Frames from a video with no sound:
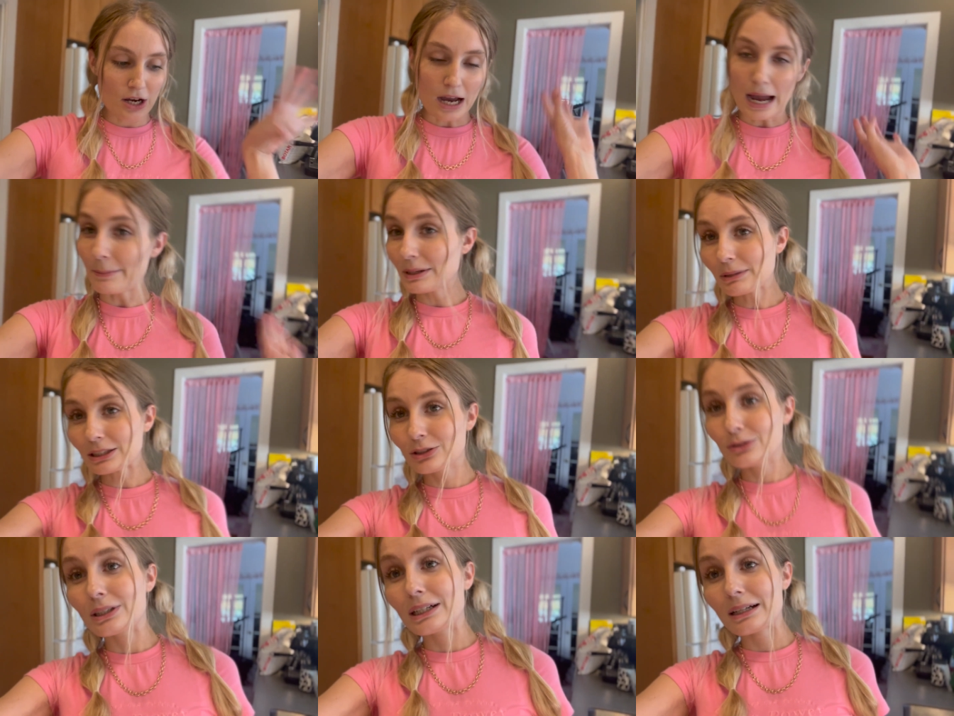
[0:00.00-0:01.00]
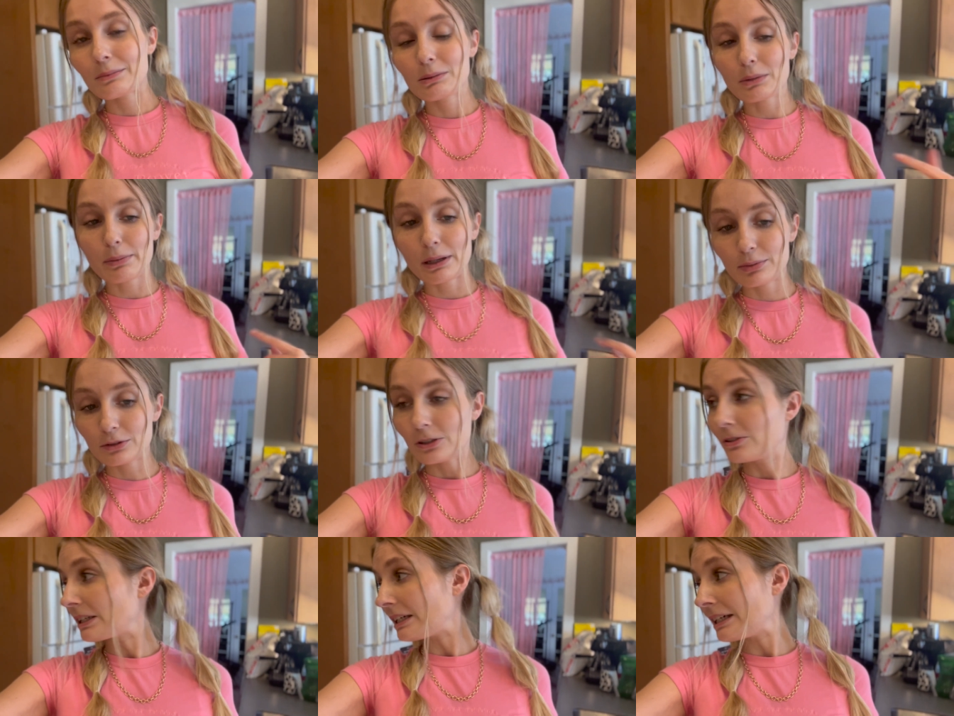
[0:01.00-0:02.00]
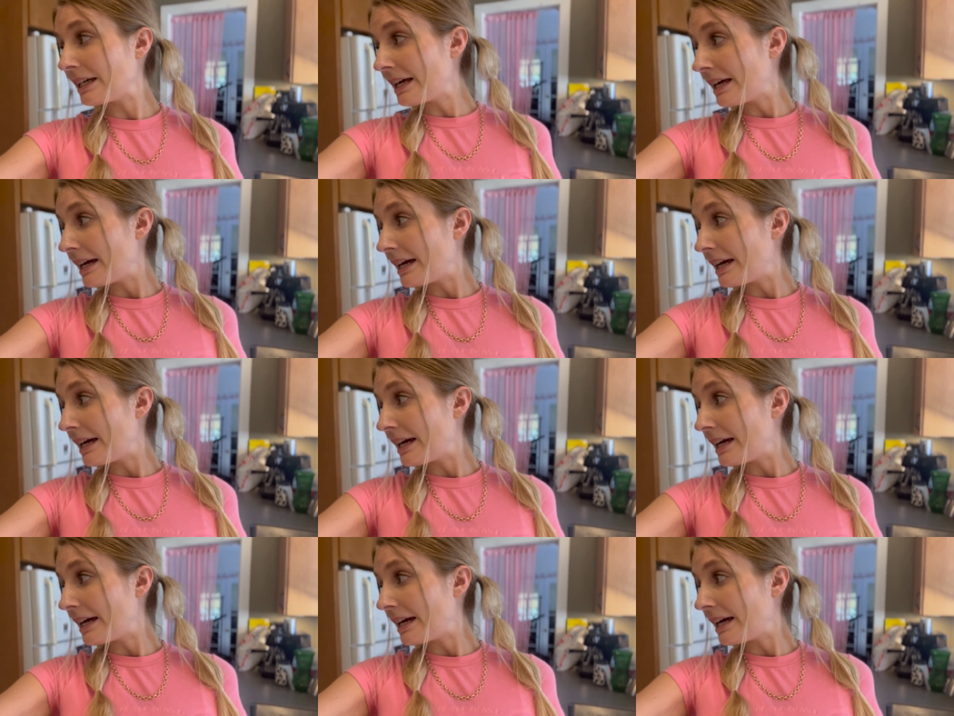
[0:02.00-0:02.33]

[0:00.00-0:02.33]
I'm eating my tuna, I'm eating my pepperoni,